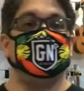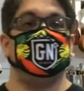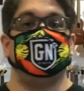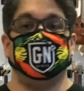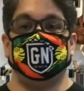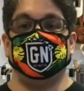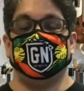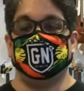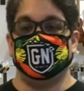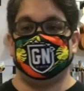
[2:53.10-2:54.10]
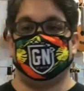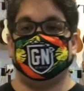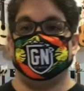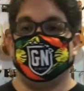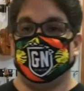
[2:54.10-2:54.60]
to play in the
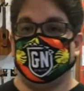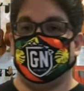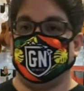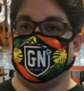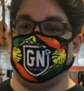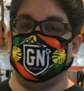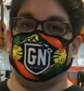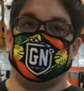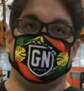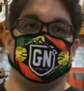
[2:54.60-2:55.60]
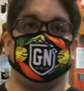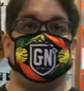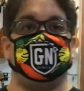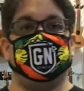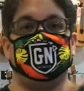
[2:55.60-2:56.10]
shop for
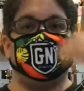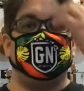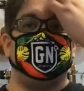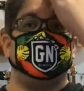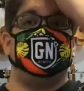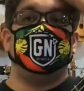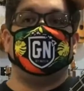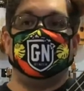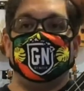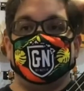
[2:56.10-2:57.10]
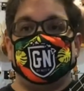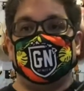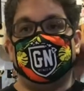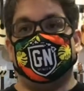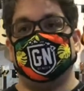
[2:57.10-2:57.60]
obvious reasons. So
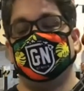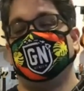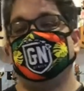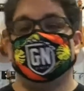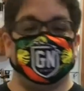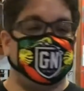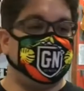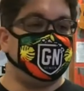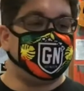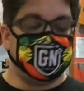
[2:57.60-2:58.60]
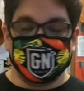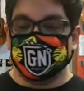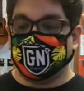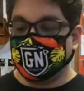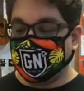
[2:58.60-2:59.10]
check
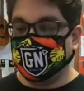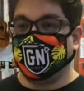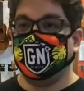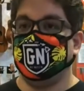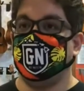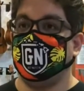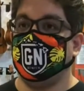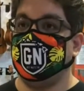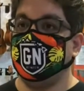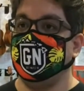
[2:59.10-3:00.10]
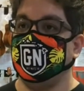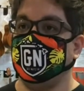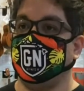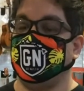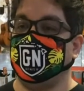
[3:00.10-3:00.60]
this out online if you can.
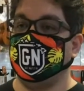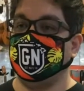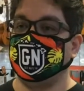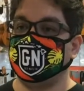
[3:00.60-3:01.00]
So